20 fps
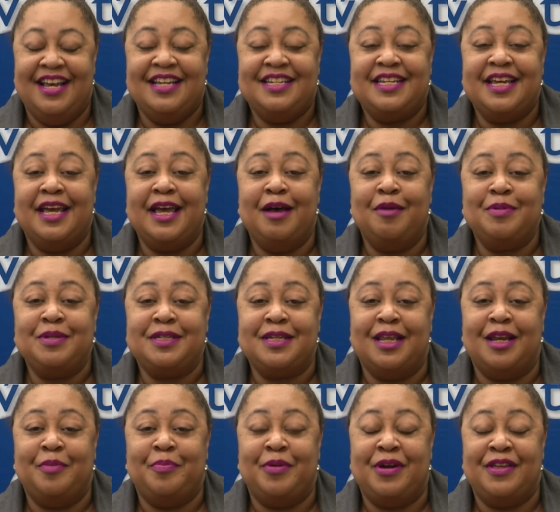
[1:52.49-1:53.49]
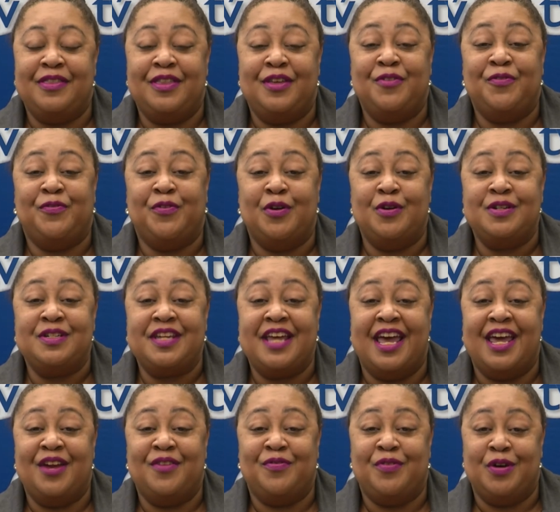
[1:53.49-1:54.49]
to help celebrate the first
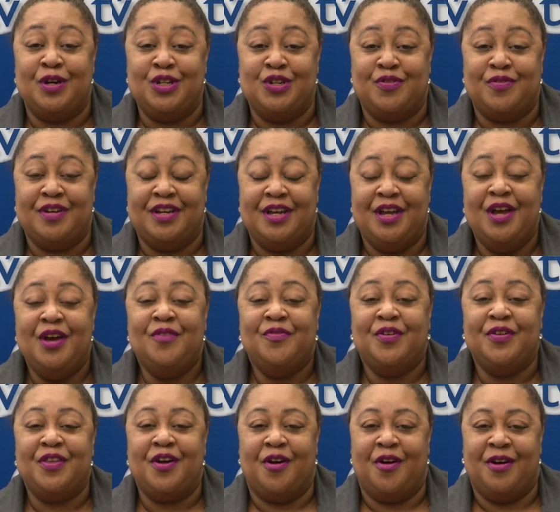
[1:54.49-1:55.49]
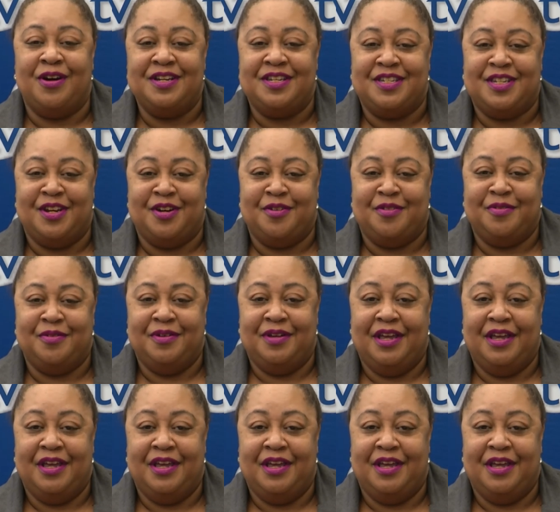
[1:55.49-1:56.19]
anniversary for the Arts Center.